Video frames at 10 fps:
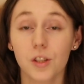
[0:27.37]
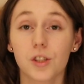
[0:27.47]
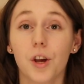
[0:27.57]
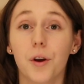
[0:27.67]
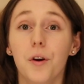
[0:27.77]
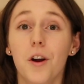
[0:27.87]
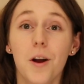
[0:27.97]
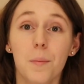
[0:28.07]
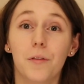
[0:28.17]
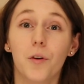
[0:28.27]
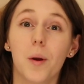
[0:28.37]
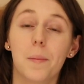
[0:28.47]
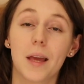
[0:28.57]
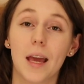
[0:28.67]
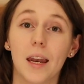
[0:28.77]
So before
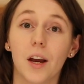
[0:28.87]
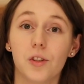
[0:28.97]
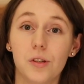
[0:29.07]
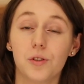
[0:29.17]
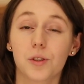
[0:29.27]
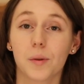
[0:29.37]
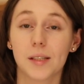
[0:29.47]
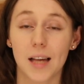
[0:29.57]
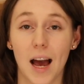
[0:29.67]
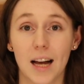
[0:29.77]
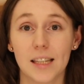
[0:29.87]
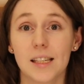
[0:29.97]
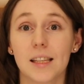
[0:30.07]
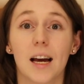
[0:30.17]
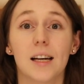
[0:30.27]
we begin, I do just want to
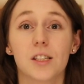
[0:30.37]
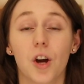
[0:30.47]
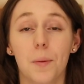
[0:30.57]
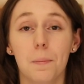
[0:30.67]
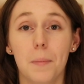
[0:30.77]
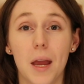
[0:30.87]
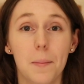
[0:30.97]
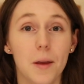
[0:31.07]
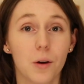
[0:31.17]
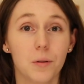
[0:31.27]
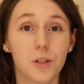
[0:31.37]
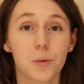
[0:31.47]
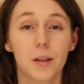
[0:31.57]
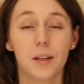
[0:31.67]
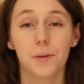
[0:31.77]
add that I may be going
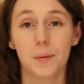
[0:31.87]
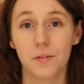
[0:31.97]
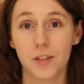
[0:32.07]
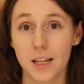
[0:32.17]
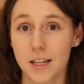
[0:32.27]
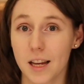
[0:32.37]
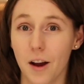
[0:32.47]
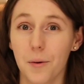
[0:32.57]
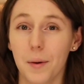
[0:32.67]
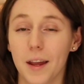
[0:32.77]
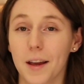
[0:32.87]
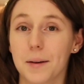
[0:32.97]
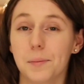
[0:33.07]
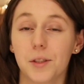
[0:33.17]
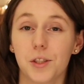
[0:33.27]
to a little bit of detail when it
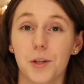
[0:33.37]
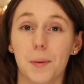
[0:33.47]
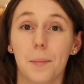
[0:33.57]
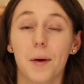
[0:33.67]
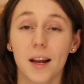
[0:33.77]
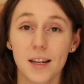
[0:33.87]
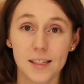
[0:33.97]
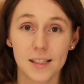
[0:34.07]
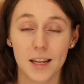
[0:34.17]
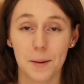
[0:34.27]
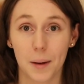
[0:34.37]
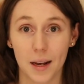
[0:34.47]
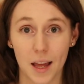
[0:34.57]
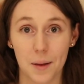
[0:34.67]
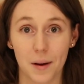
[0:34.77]
comes to my pregnancy and
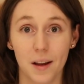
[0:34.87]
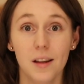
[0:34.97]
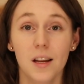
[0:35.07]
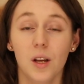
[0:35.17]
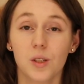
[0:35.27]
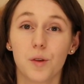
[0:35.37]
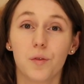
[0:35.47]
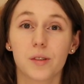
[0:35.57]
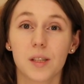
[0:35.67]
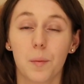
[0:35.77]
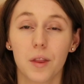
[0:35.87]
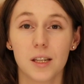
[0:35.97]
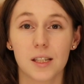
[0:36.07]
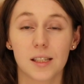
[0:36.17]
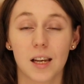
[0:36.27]
my labour. So if you're someone
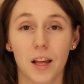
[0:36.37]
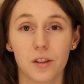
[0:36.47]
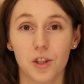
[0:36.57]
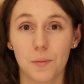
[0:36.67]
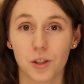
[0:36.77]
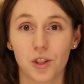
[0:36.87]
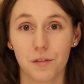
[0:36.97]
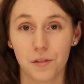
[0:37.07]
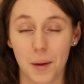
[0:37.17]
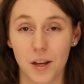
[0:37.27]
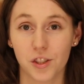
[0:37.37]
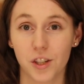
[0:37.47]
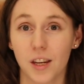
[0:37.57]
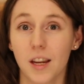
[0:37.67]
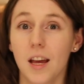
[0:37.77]
that doesn't like too much
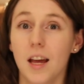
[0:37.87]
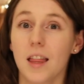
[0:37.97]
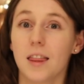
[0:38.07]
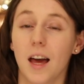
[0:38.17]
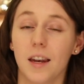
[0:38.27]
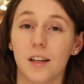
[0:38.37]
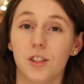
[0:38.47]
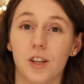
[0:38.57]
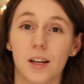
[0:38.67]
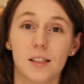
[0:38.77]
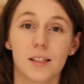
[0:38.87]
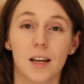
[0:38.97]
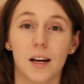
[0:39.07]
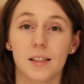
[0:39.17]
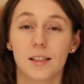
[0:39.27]
information, then just
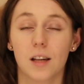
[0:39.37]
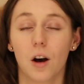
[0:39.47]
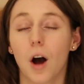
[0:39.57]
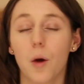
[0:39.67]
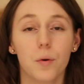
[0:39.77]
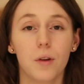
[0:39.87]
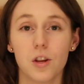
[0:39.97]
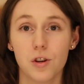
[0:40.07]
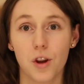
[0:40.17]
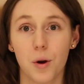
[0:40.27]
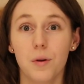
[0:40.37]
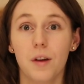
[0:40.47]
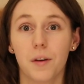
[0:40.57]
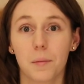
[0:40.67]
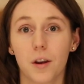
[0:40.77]
as I'll, I will let you know
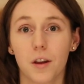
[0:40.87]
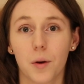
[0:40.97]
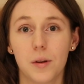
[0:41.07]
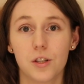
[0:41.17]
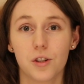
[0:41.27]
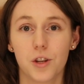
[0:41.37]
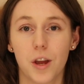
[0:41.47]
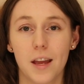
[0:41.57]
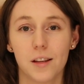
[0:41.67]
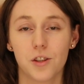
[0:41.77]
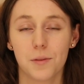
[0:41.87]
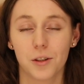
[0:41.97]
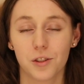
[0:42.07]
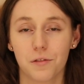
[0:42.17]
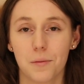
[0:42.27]
if I'm going to go into too, too
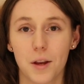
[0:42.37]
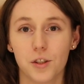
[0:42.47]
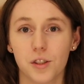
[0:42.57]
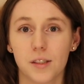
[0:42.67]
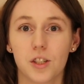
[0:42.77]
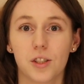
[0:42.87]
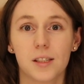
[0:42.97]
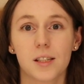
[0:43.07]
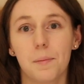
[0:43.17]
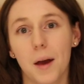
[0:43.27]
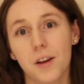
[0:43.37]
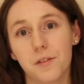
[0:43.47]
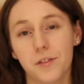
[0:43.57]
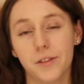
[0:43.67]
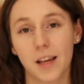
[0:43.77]
much information, so just skip ahead
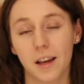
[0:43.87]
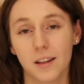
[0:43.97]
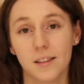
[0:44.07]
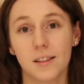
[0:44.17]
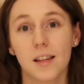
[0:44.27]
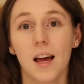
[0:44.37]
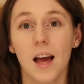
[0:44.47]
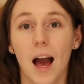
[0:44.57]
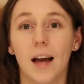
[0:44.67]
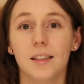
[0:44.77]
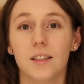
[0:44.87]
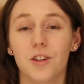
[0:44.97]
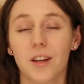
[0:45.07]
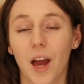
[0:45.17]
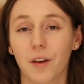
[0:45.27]
a few seconds and
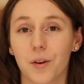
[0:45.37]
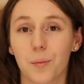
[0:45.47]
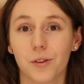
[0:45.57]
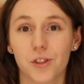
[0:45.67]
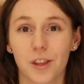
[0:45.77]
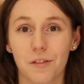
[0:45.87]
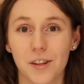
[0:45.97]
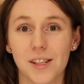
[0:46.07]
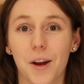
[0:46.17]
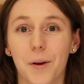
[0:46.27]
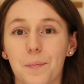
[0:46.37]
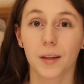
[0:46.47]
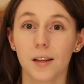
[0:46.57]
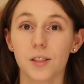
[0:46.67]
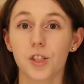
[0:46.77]
you can carry on watching the video.
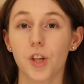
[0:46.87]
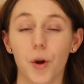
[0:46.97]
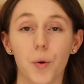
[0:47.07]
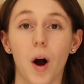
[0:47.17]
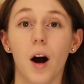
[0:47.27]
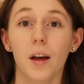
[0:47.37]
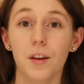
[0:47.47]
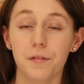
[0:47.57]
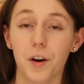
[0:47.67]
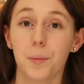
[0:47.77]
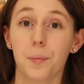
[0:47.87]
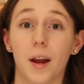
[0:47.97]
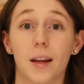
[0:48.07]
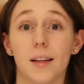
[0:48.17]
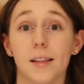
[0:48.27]
So I fell
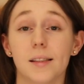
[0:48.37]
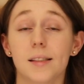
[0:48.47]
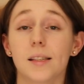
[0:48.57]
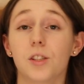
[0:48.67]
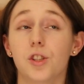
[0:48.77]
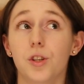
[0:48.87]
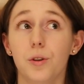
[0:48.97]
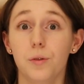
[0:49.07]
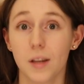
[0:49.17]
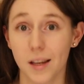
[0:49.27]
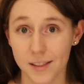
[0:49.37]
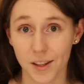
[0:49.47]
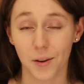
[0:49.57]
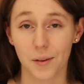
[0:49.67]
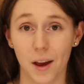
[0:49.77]
pregnant two years
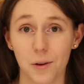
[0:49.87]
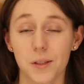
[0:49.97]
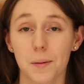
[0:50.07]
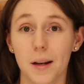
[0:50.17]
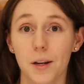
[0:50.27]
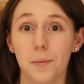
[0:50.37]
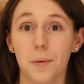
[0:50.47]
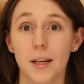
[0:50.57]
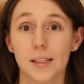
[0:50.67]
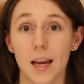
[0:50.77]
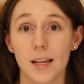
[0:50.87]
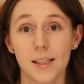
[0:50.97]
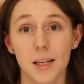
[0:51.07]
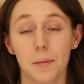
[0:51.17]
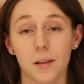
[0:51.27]
ago now, so my little boy is
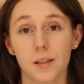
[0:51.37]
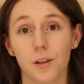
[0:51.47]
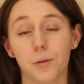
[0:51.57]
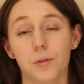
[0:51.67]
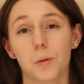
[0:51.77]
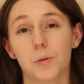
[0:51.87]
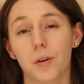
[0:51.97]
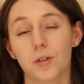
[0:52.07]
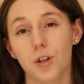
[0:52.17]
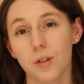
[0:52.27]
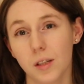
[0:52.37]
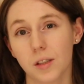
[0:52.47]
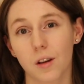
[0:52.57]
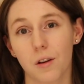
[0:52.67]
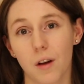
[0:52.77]
18 months old, so it was around two
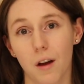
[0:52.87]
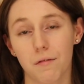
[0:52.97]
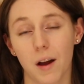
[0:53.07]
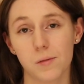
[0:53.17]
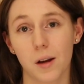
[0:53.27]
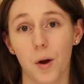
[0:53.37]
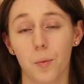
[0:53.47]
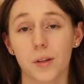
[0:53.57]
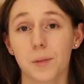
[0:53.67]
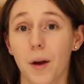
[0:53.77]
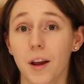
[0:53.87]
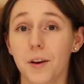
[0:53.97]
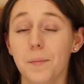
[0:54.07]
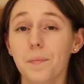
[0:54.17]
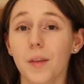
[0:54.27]
years ago that I found out I was
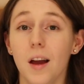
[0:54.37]
pregnant.